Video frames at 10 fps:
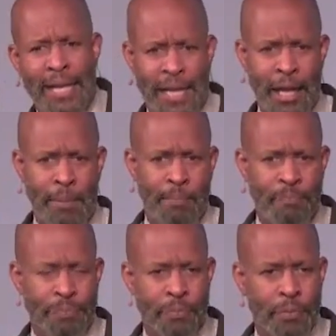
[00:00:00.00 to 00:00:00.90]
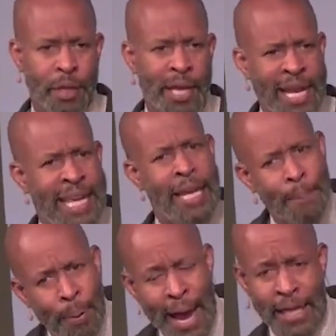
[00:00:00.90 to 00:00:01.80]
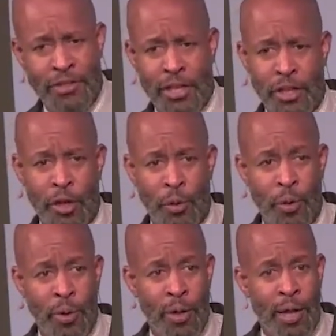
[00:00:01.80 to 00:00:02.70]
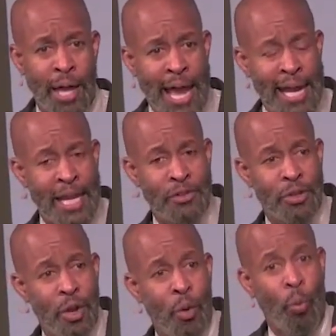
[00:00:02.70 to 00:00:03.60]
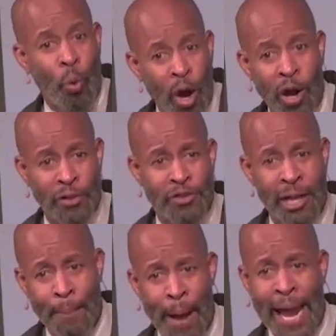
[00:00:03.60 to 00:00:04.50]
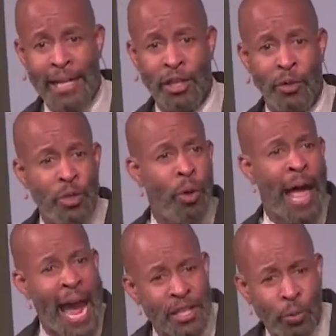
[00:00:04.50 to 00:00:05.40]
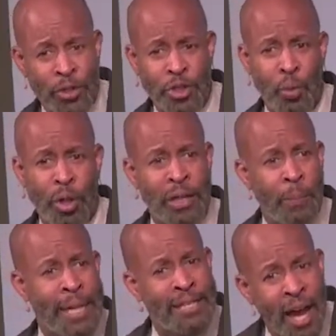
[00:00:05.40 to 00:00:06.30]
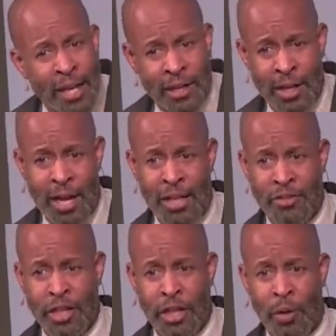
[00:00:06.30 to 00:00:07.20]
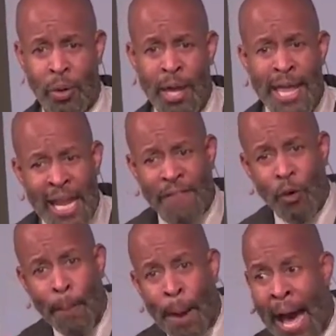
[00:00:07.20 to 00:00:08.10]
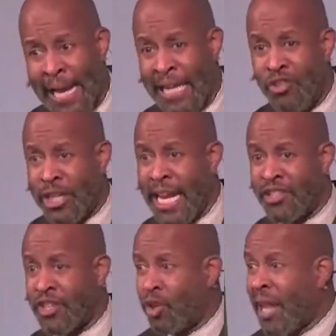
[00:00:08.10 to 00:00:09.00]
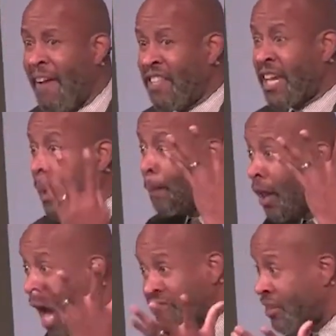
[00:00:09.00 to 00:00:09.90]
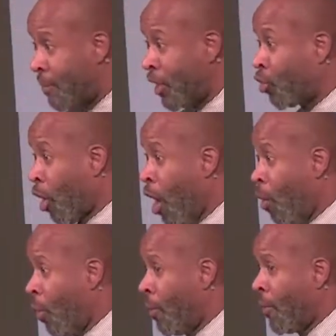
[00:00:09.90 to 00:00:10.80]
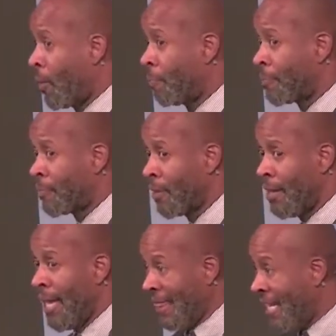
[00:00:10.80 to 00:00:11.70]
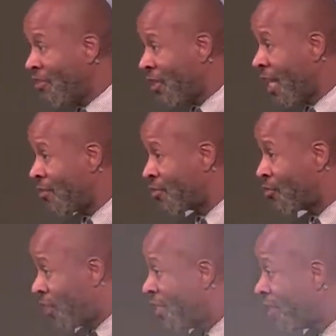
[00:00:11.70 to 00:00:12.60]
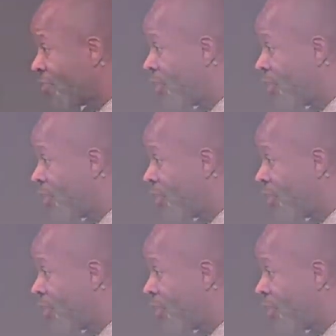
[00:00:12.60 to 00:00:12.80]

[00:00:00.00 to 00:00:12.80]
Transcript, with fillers: in him and he abides in you, and his words abide in you, you will ask what you will and it'll be done unto you. That if you abide in Jesus, your life is going to blossom and grow. This is, this is